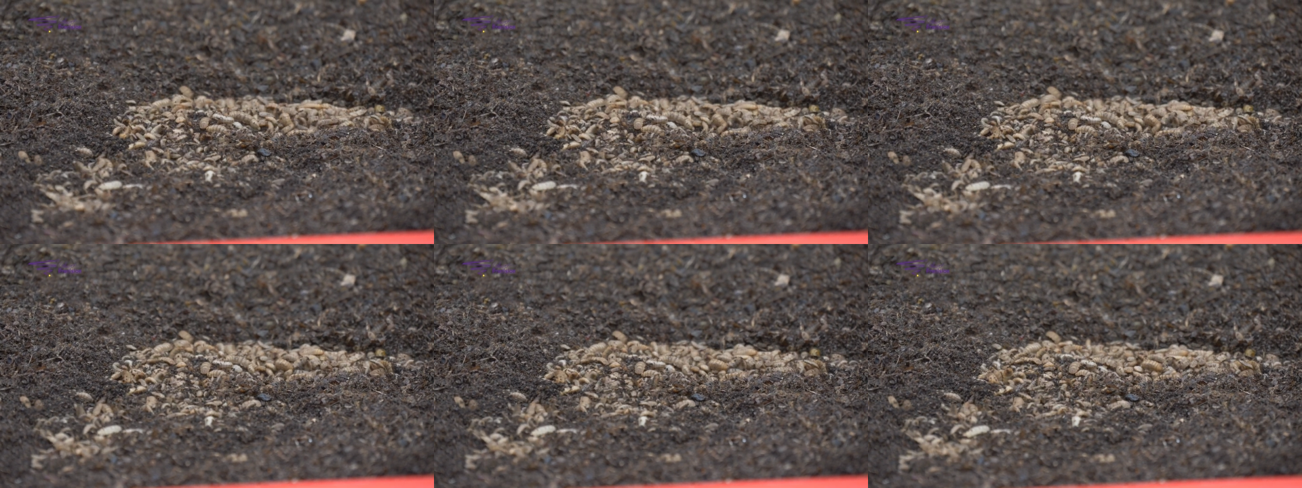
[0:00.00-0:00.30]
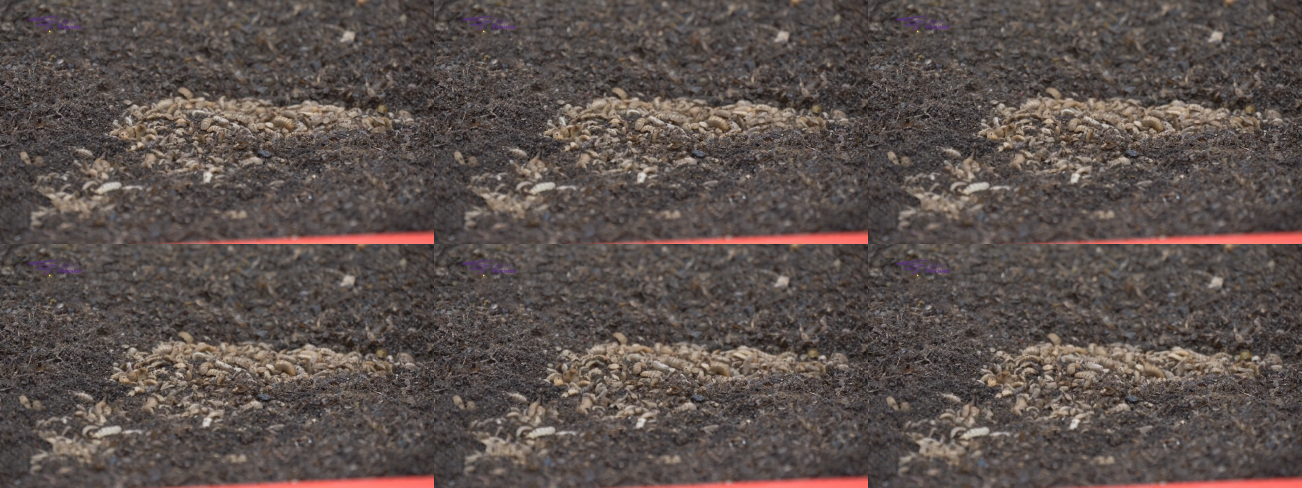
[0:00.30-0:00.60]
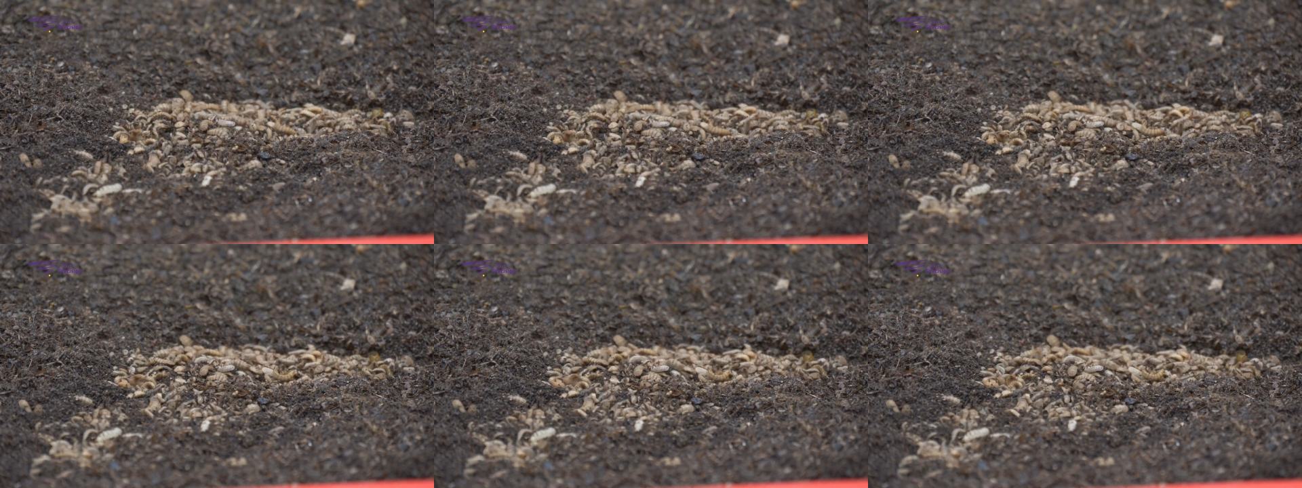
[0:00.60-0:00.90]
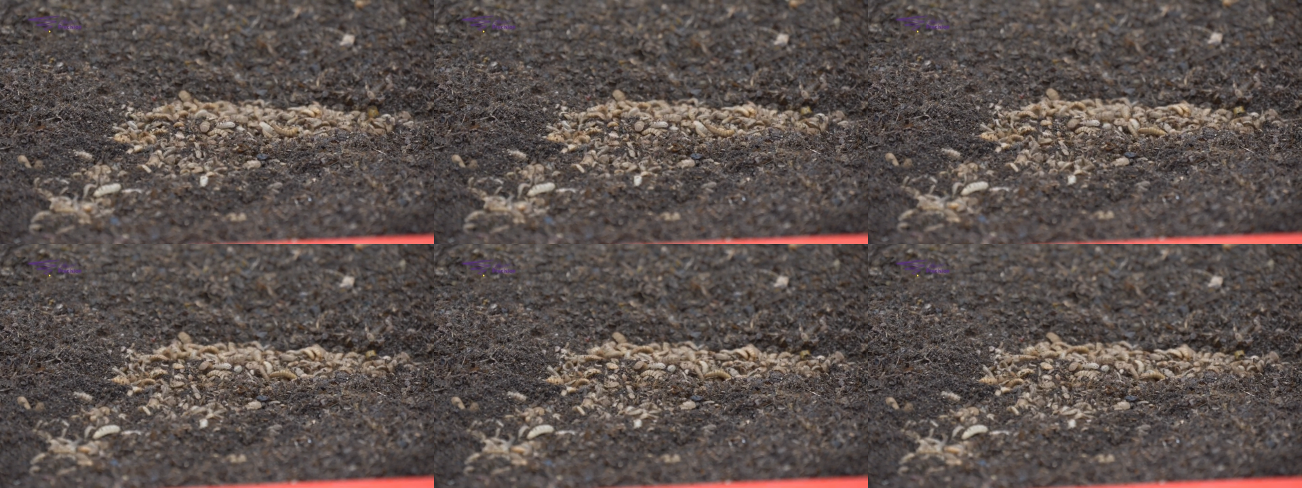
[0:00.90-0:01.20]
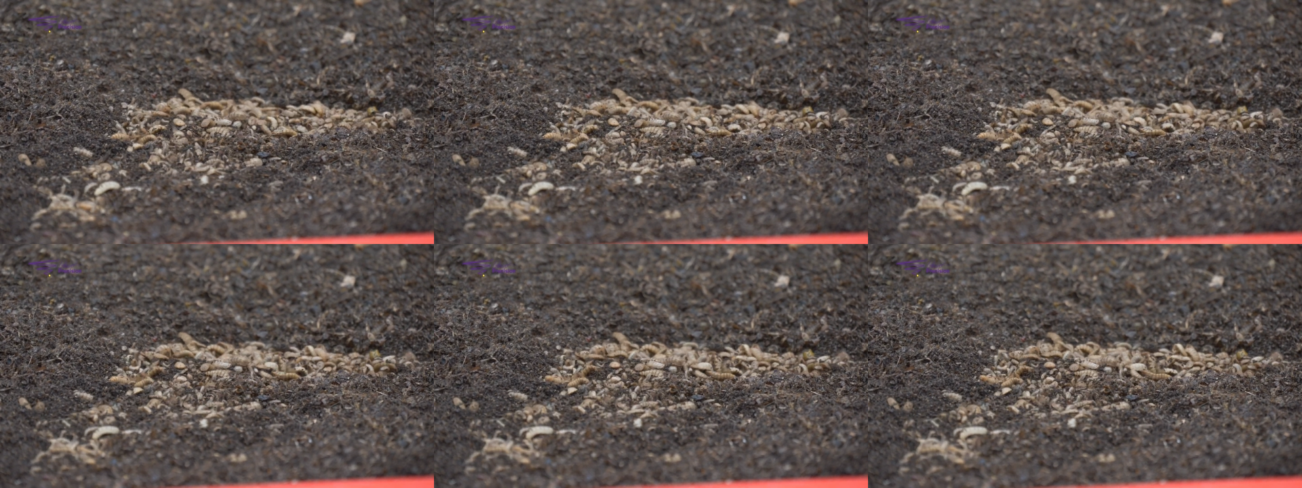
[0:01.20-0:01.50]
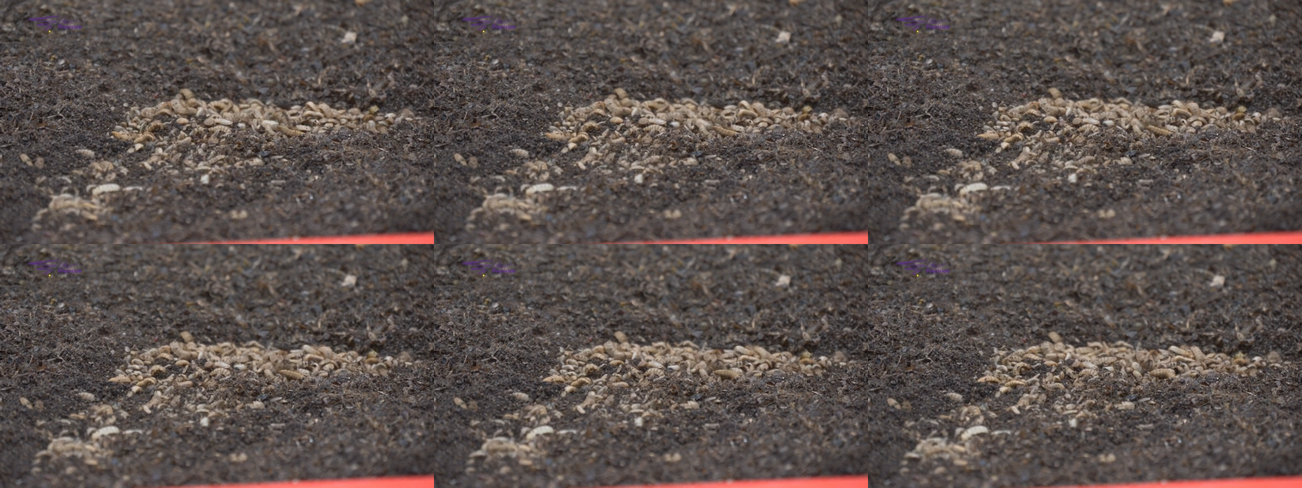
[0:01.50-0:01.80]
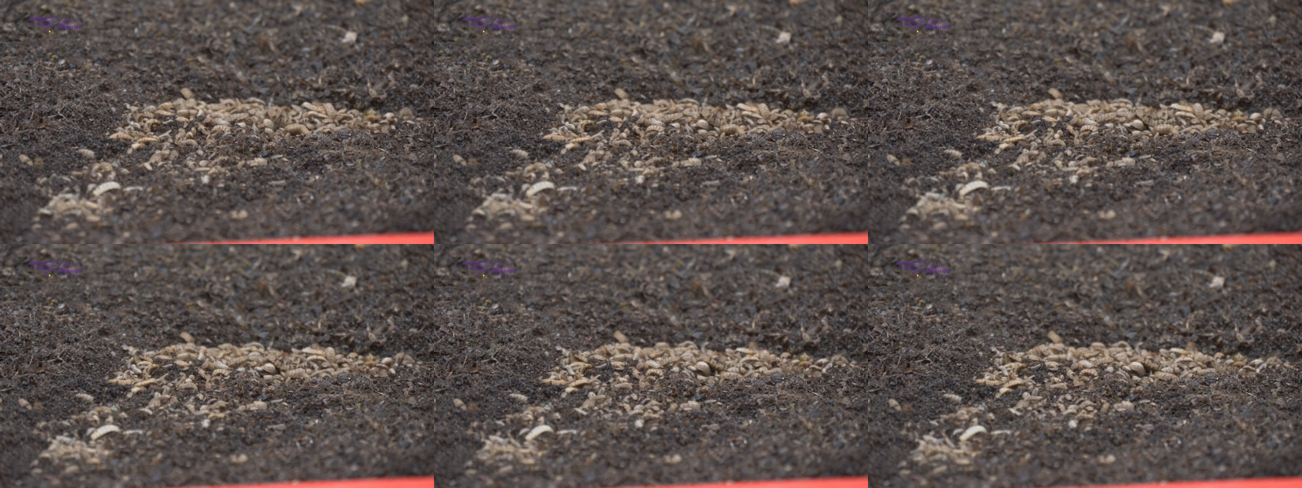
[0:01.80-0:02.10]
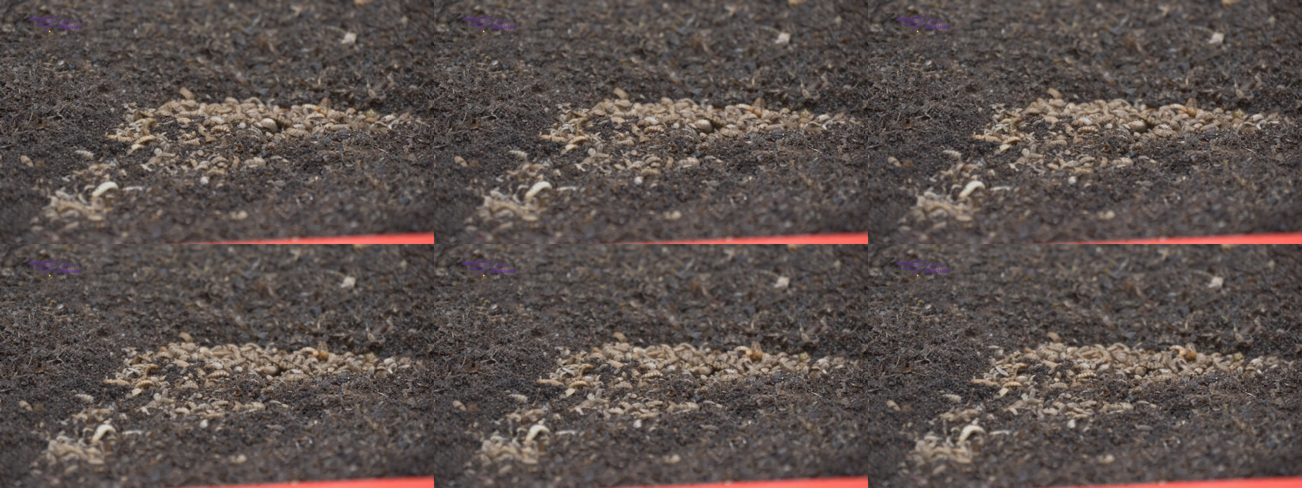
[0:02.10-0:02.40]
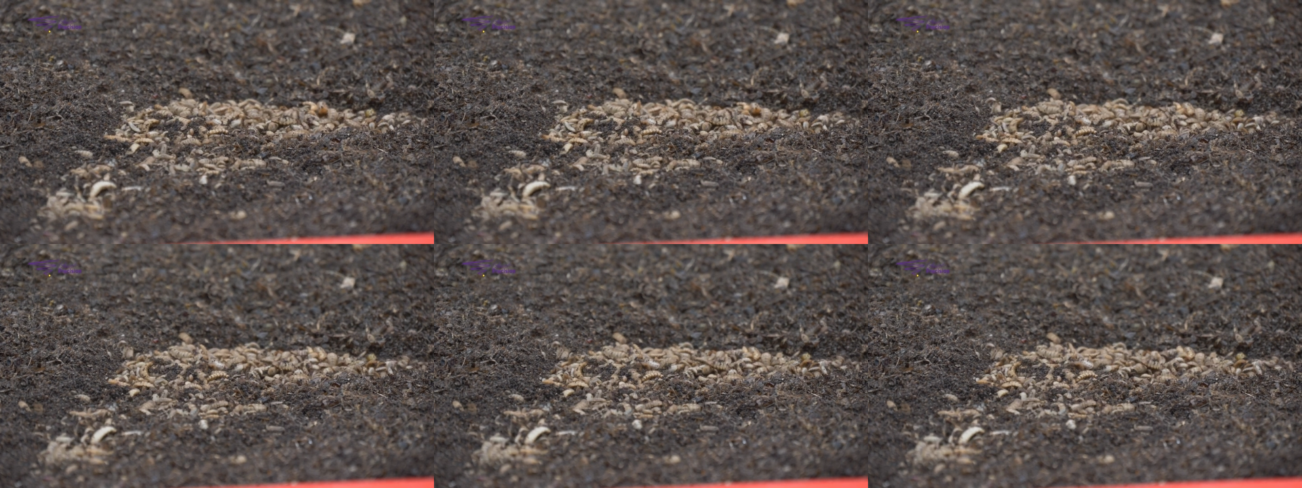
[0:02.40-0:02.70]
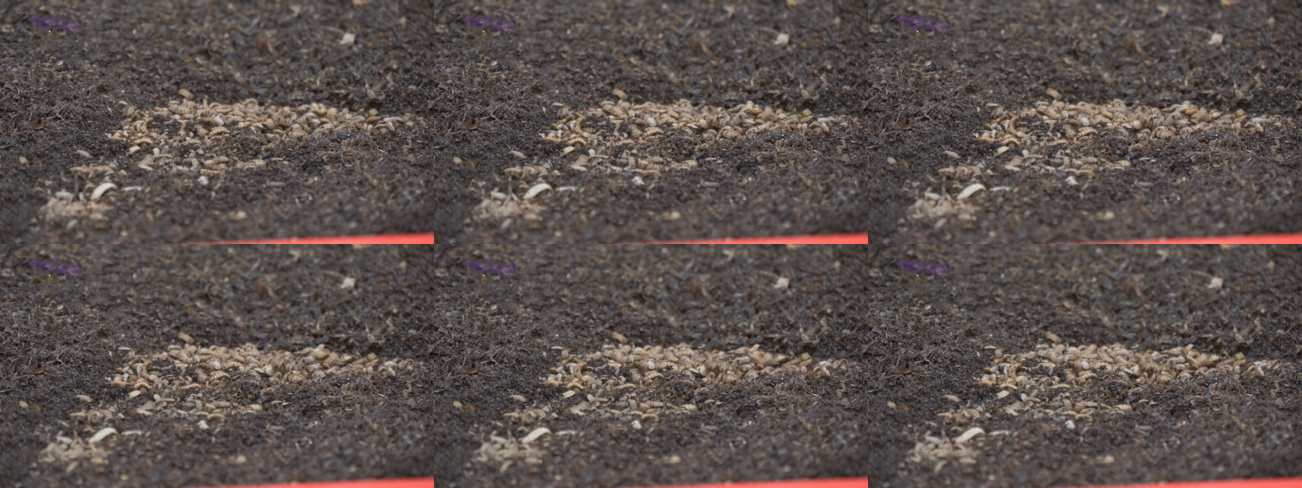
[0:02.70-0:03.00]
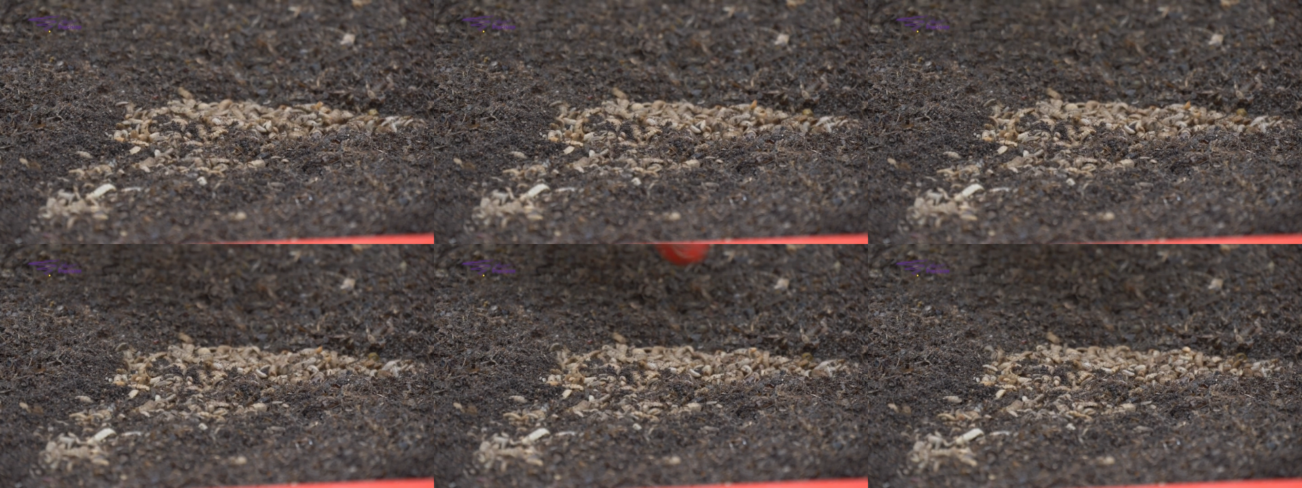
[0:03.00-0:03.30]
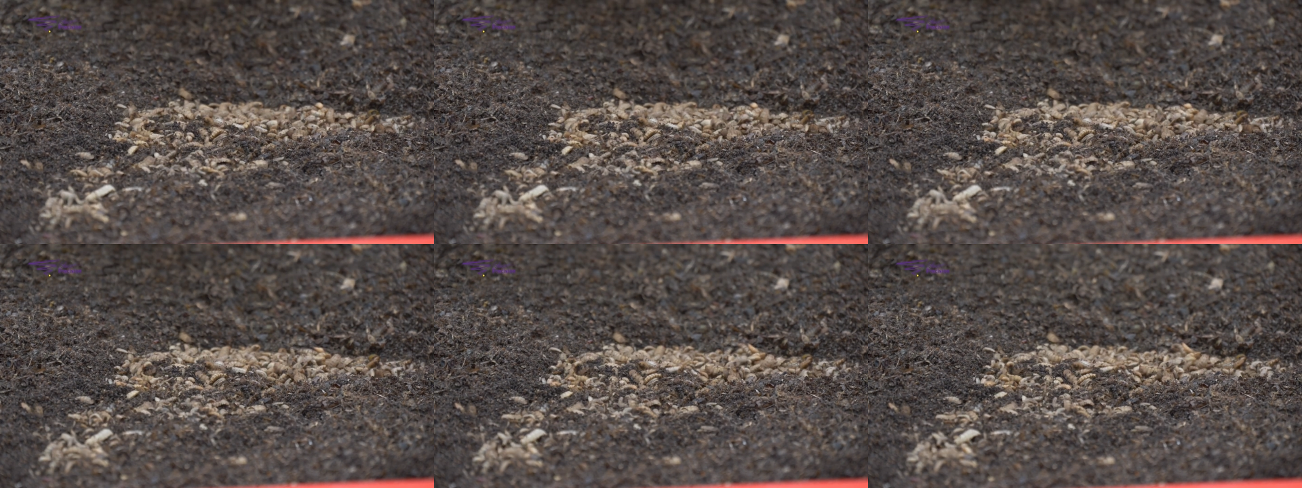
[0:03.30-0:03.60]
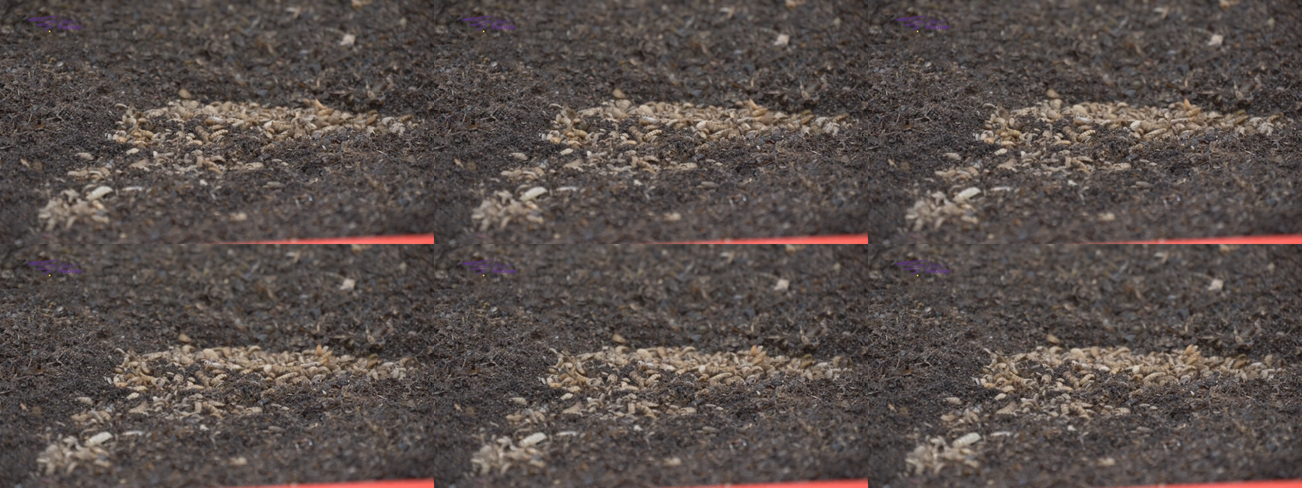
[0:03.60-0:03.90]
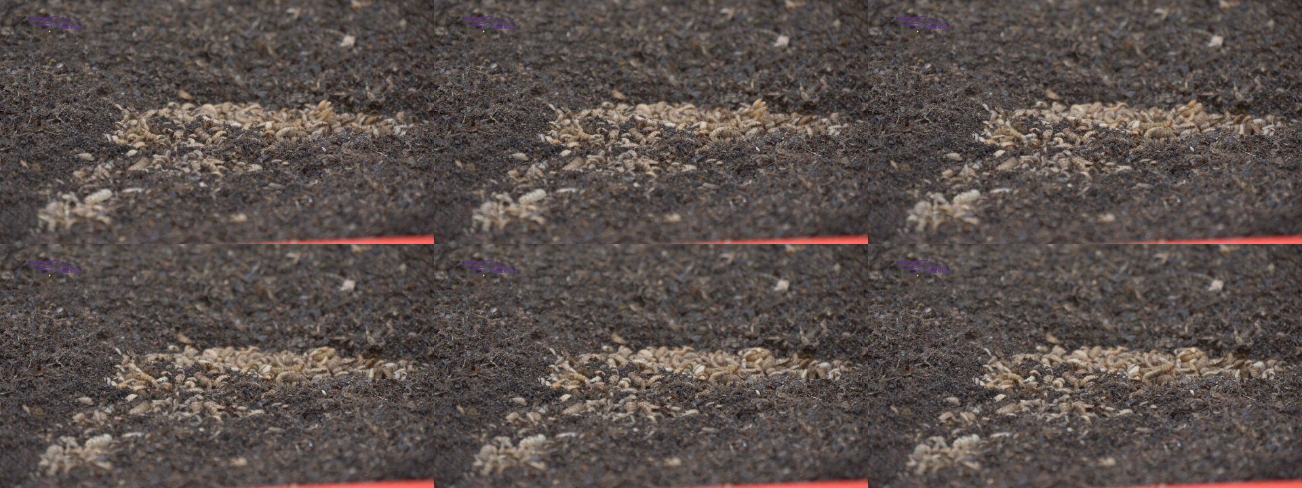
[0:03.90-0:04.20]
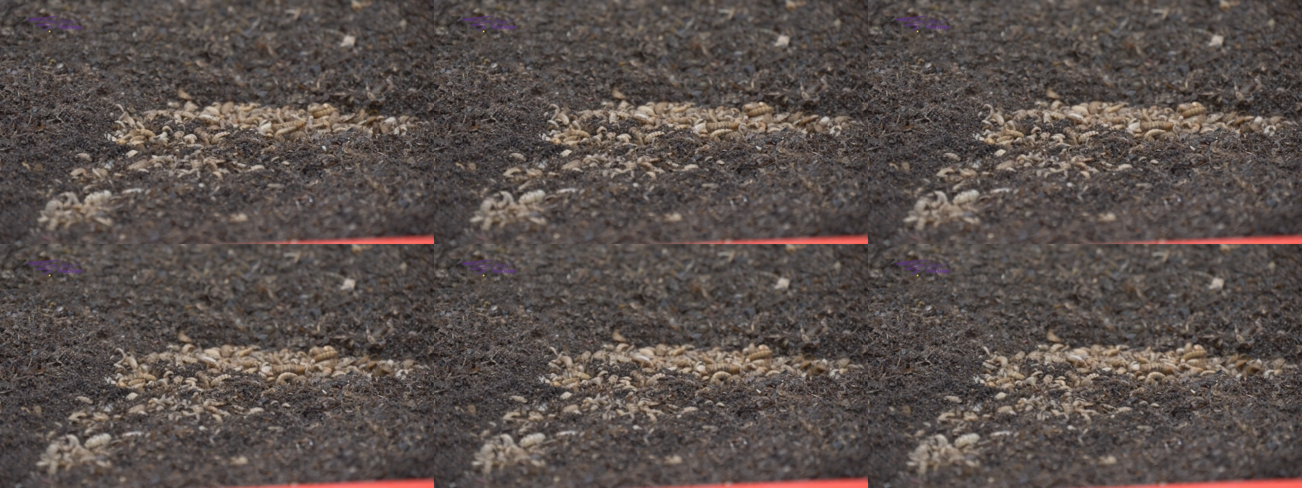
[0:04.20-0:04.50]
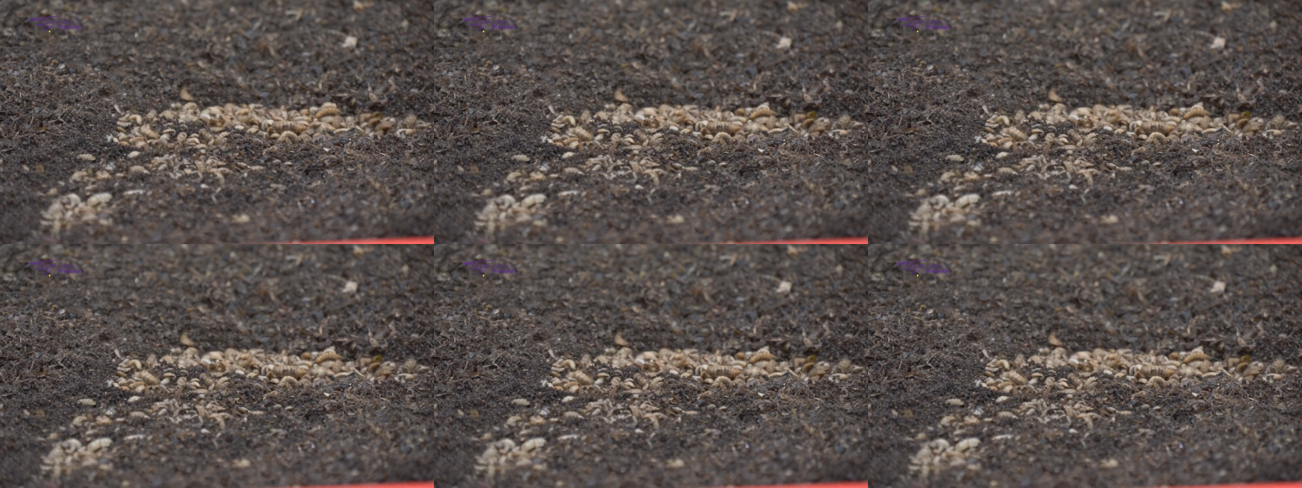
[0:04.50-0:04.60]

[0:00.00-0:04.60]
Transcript: Nobody's mouth can be seen.